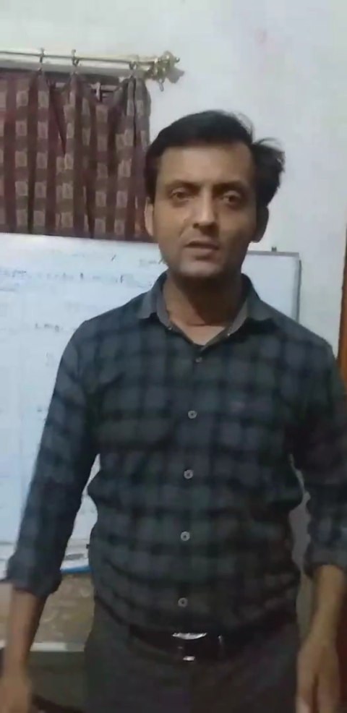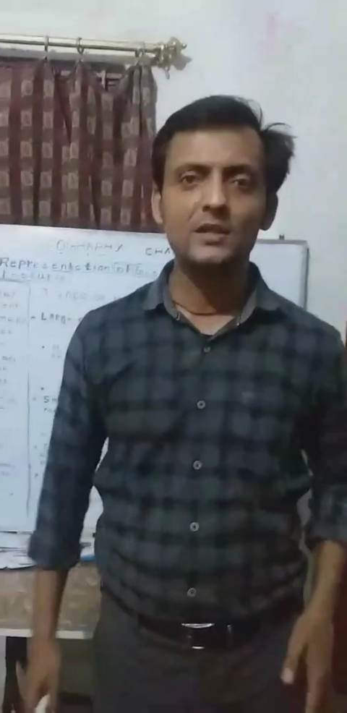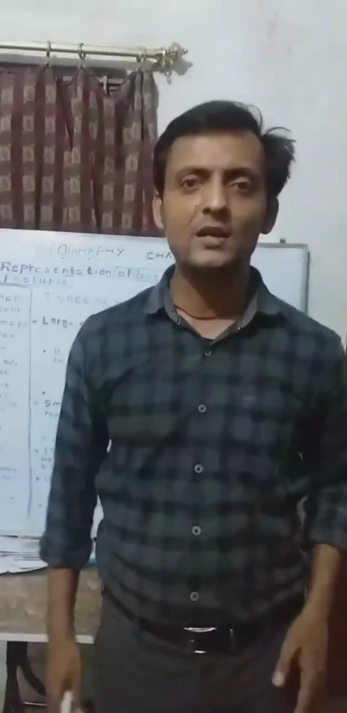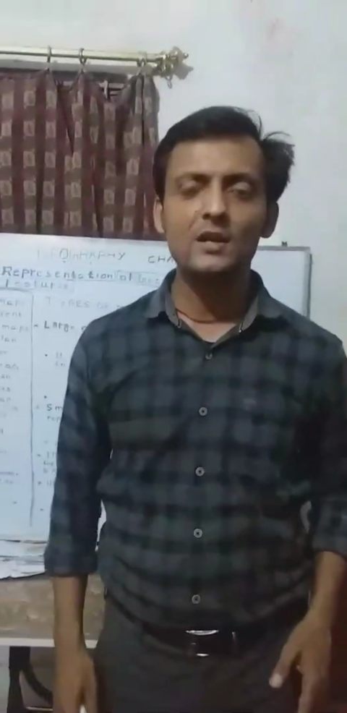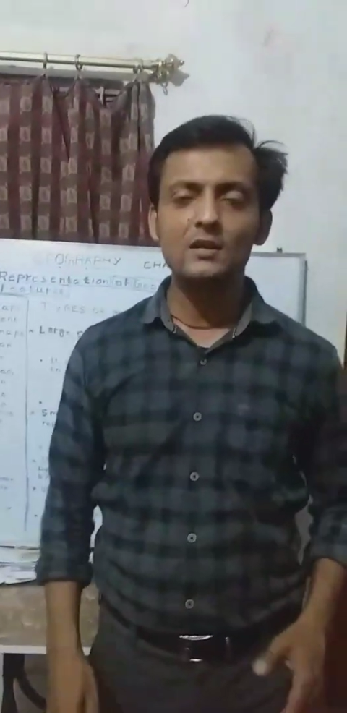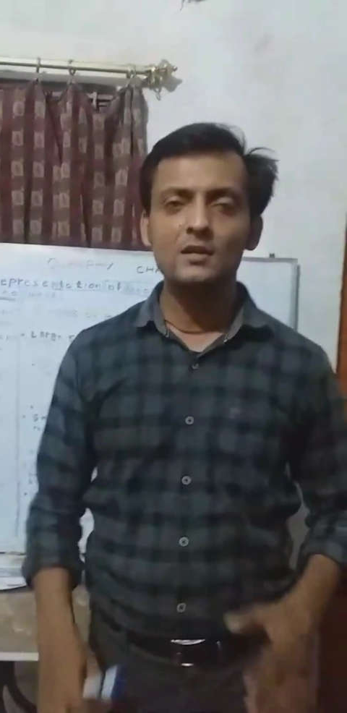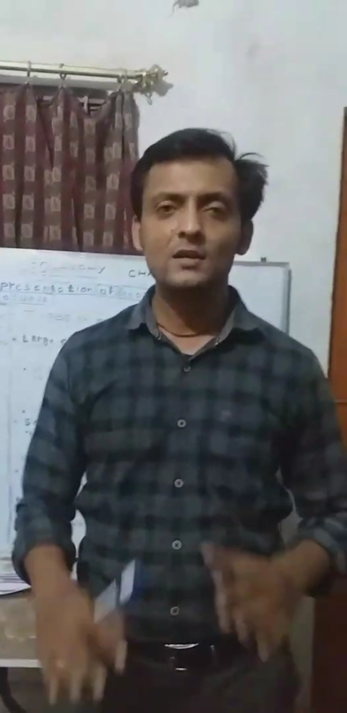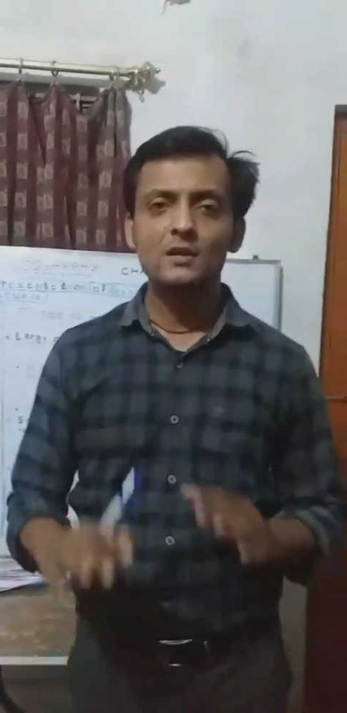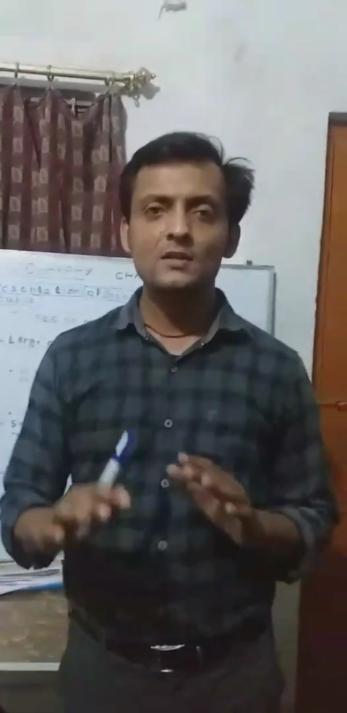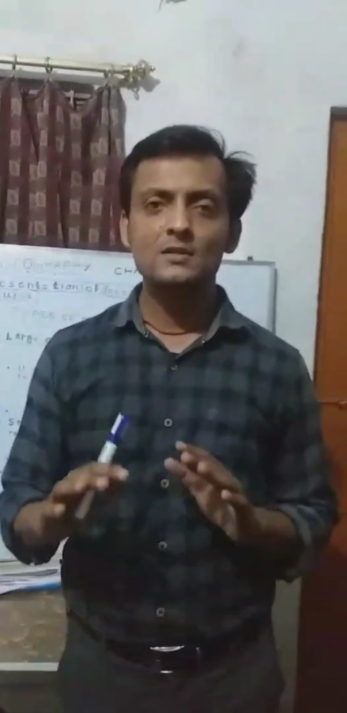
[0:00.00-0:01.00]
There are
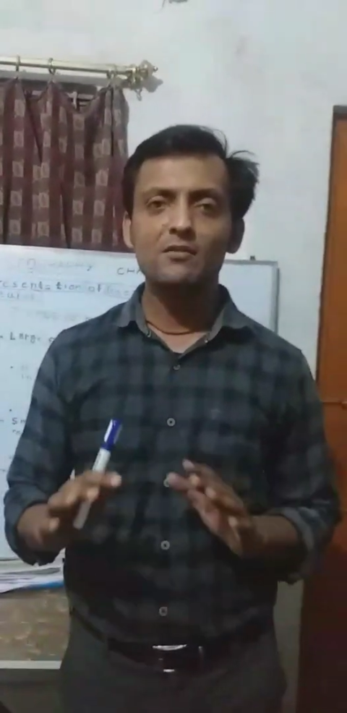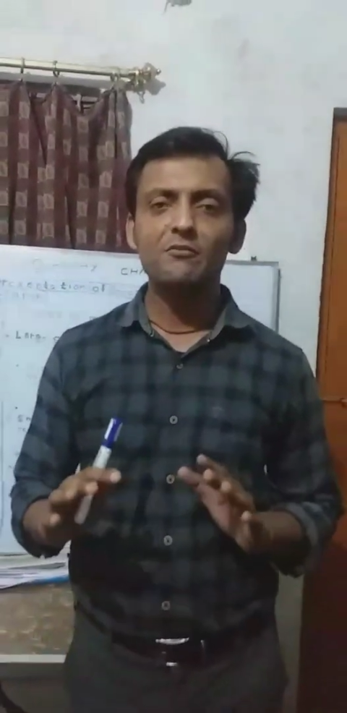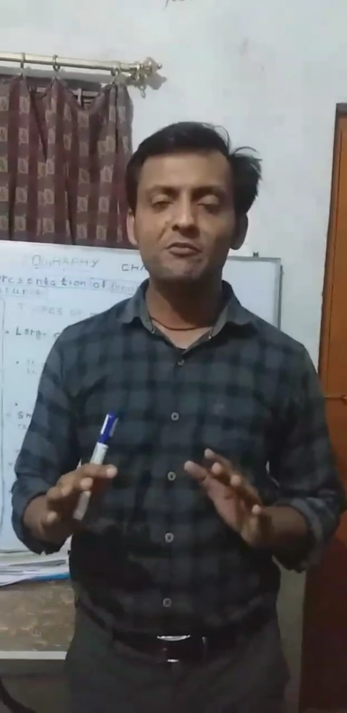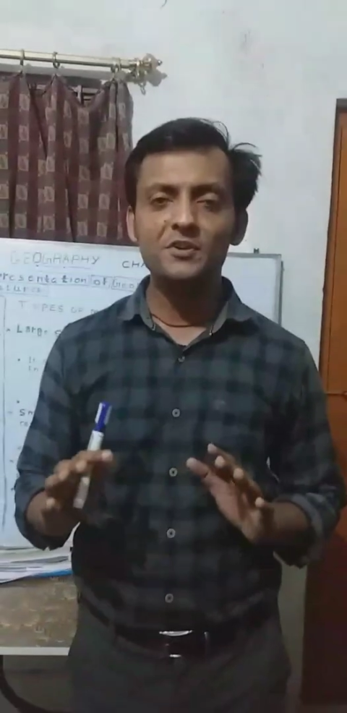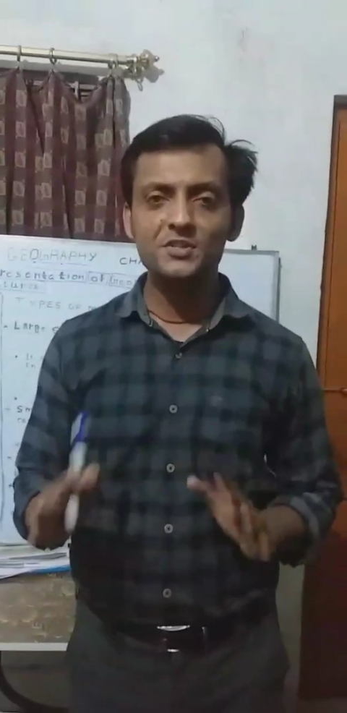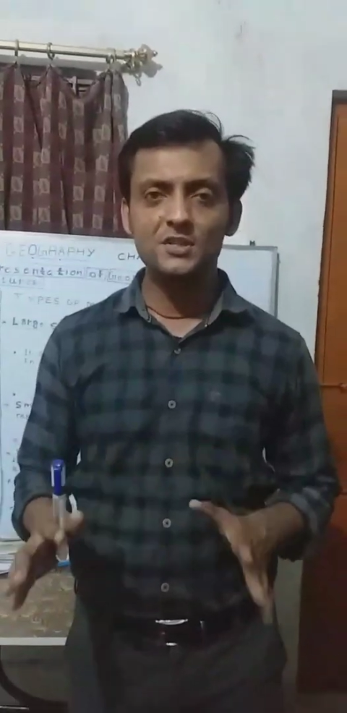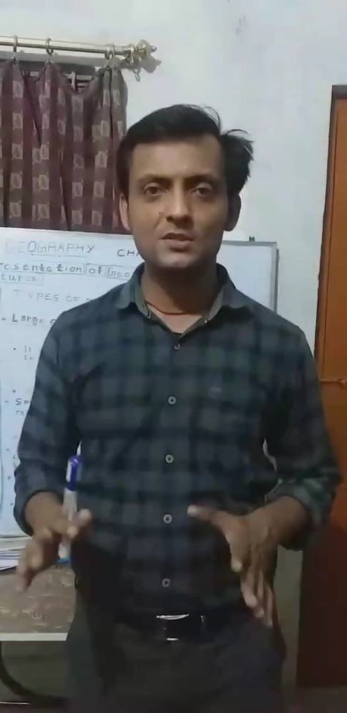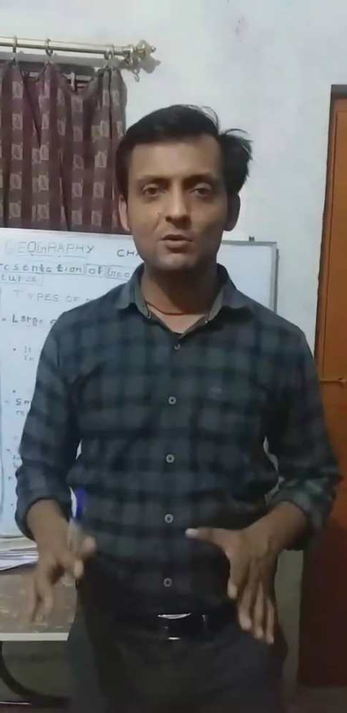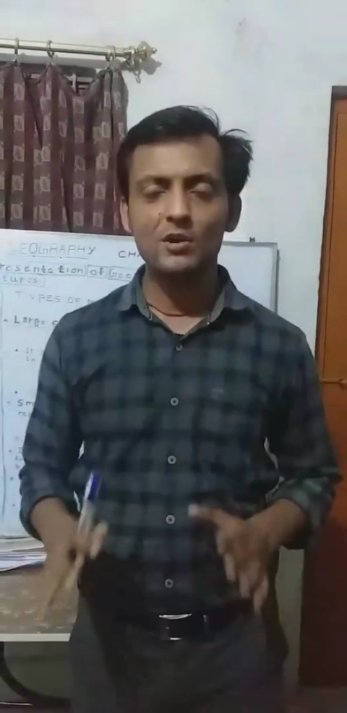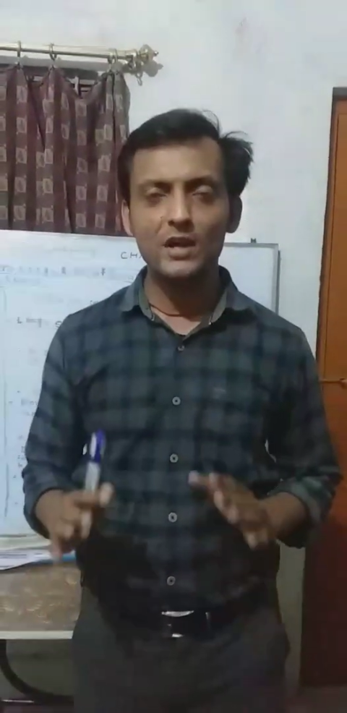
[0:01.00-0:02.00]
some features
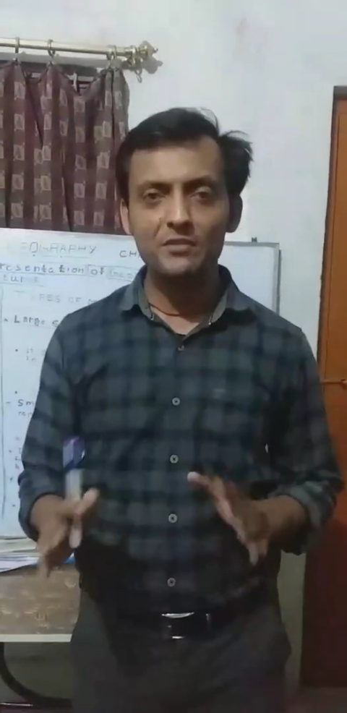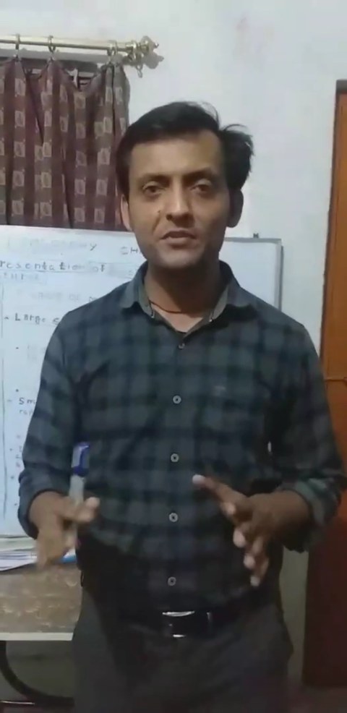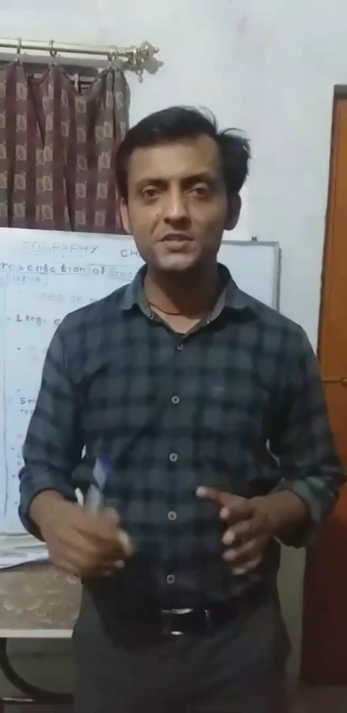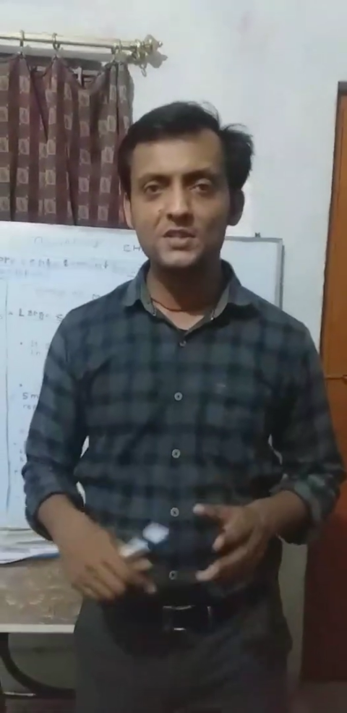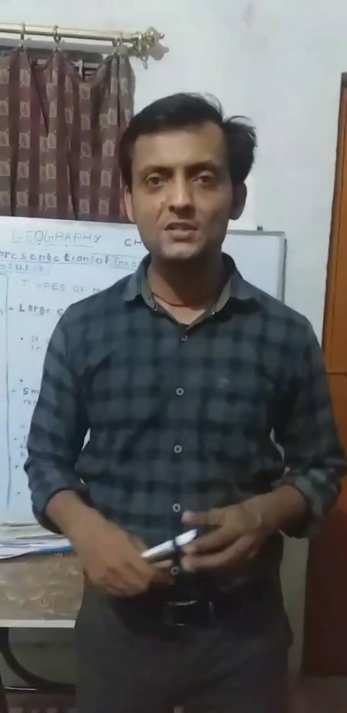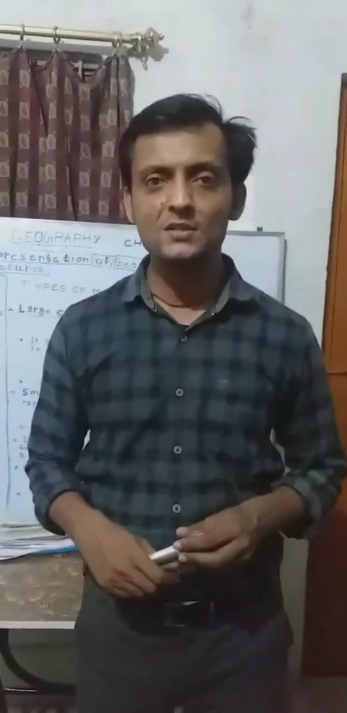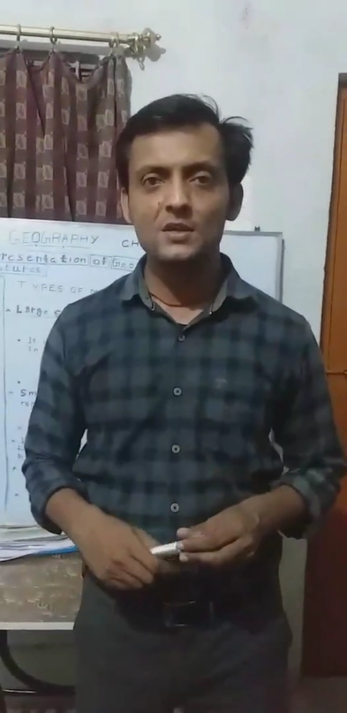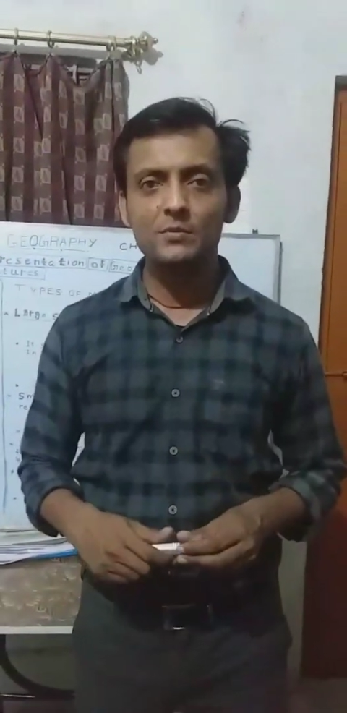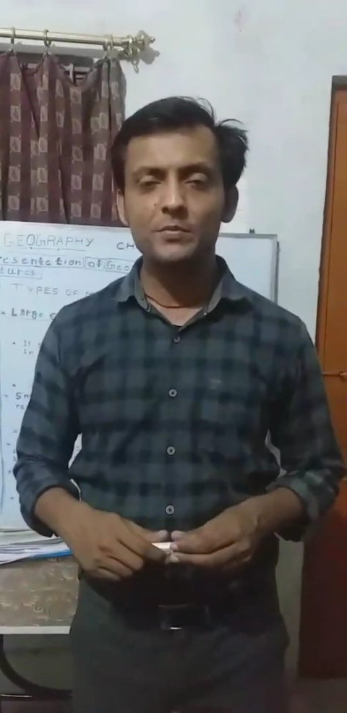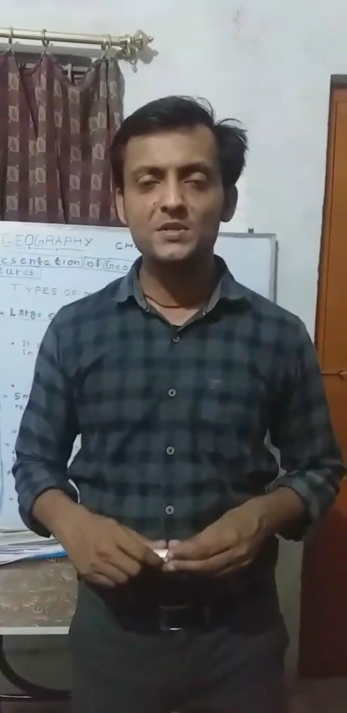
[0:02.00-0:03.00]
or land features
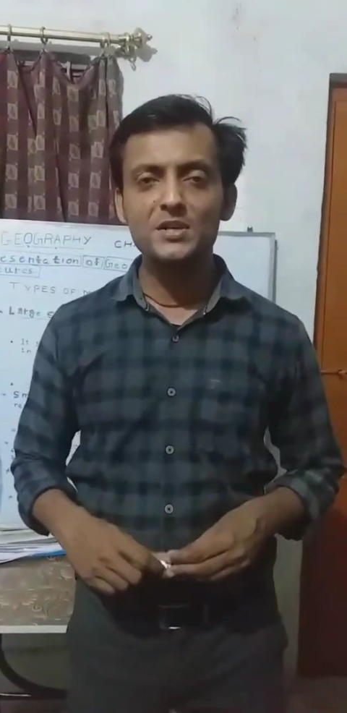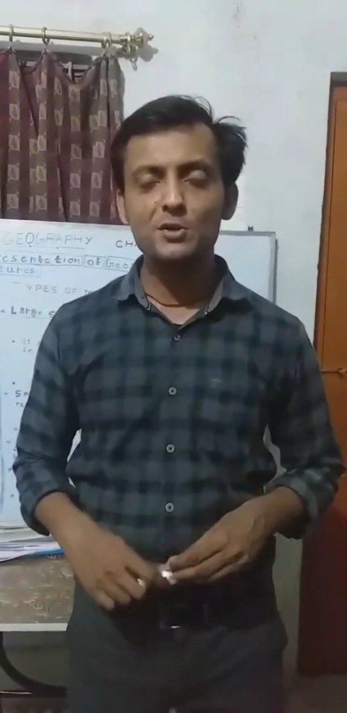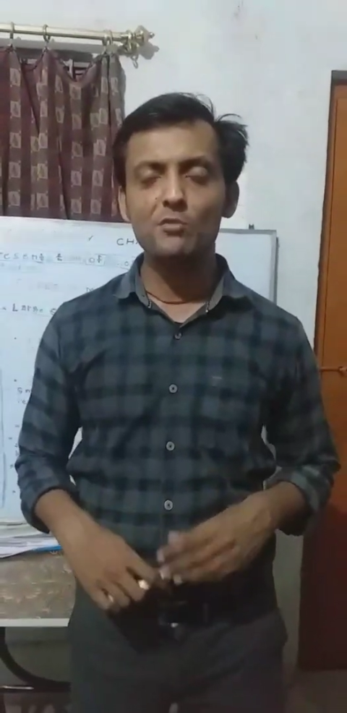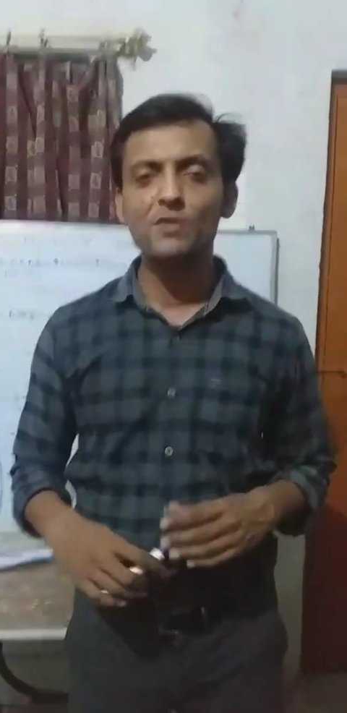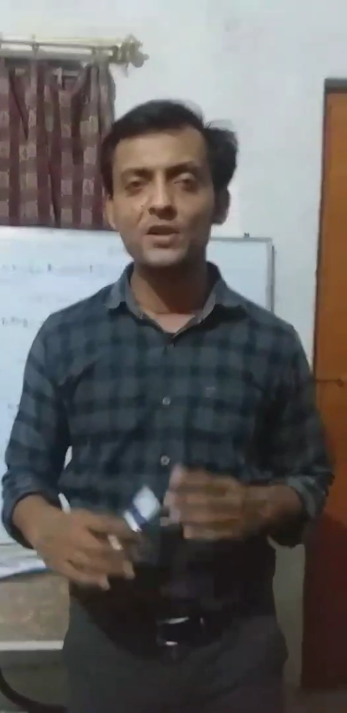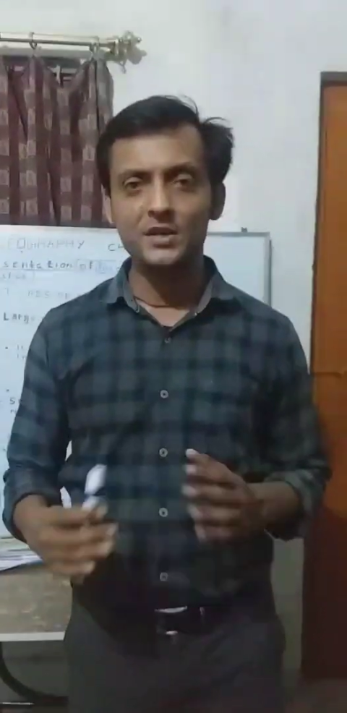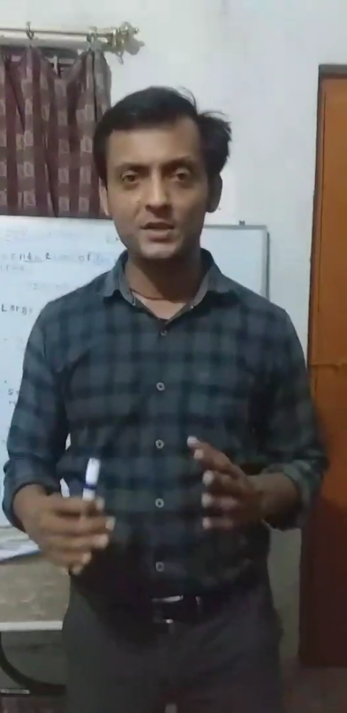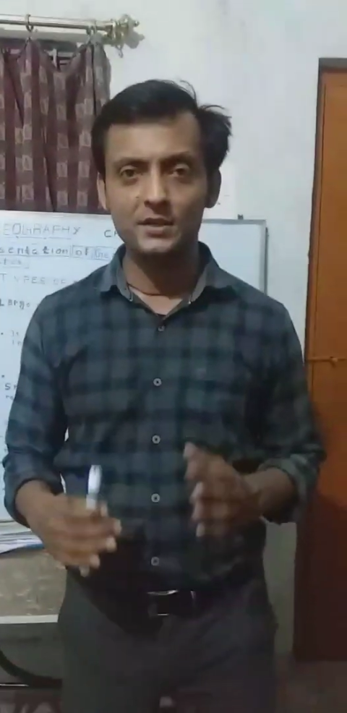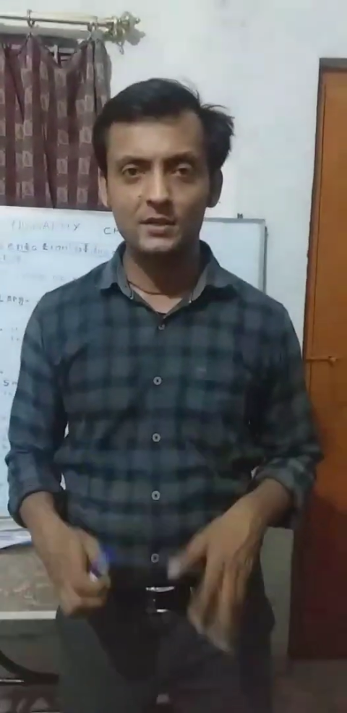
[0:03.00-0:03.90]
present over it,